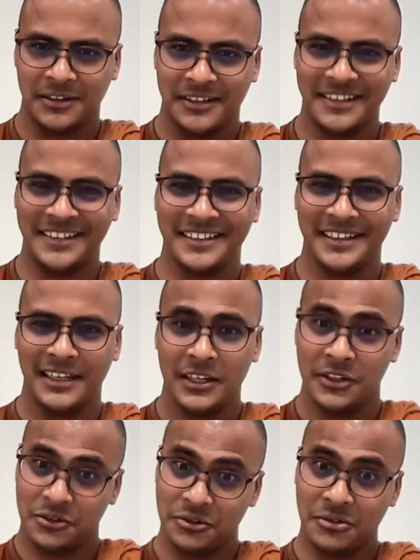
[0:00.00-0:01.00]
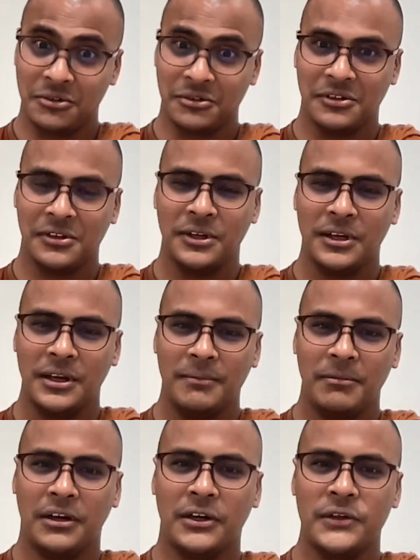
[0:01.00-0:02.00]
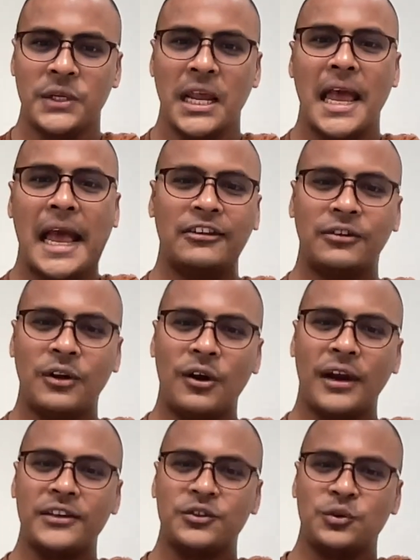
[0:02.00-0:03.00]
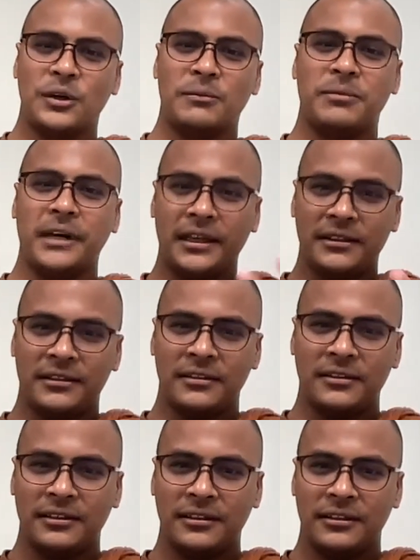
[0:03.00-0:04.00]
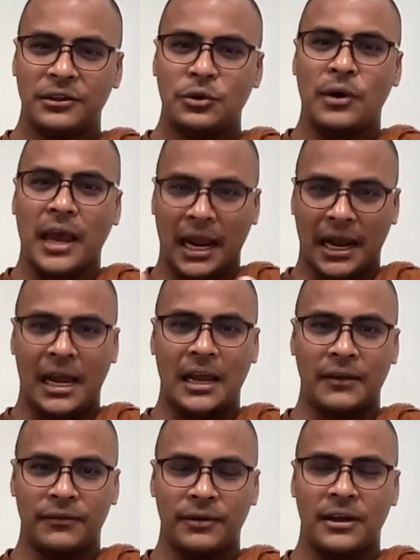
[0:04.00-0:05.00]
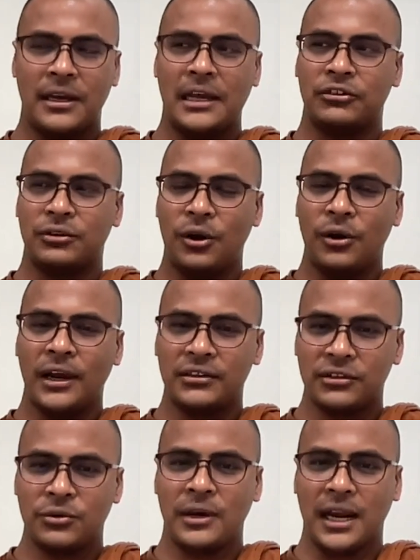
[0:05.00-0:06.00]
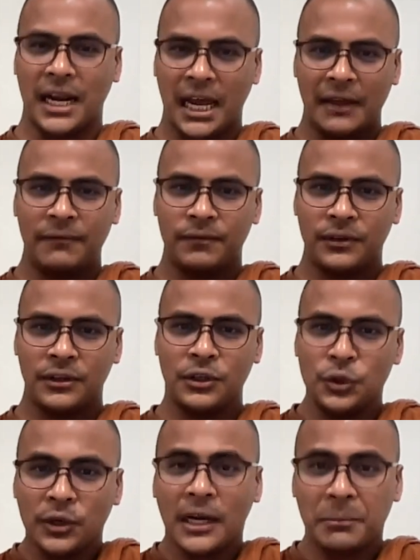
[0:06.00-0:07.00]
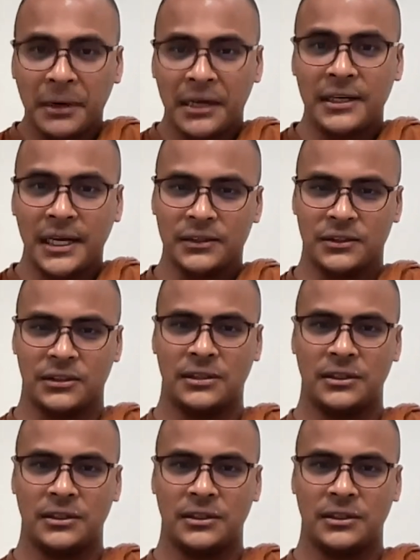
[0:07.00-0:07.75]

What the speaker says: It's true. Because as long as you breathe, you're alive. As long as you're alive, you can meditate.